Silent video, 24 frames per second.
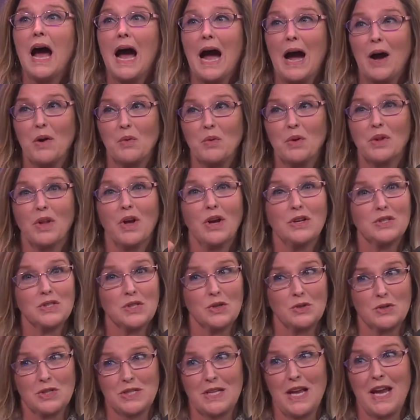I will
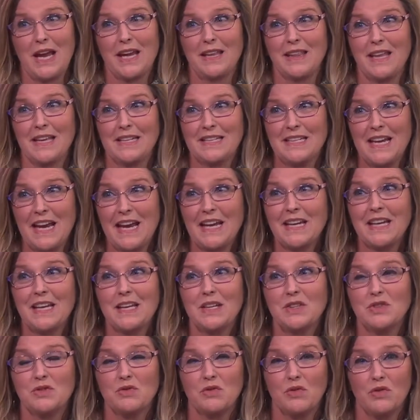also say that
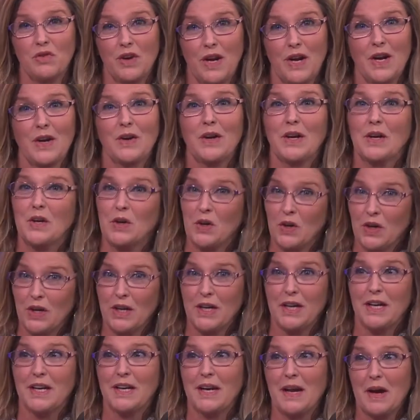Danny is very
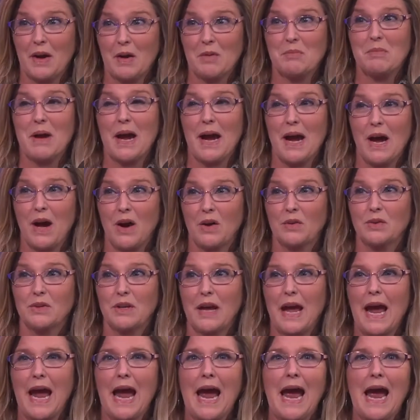good about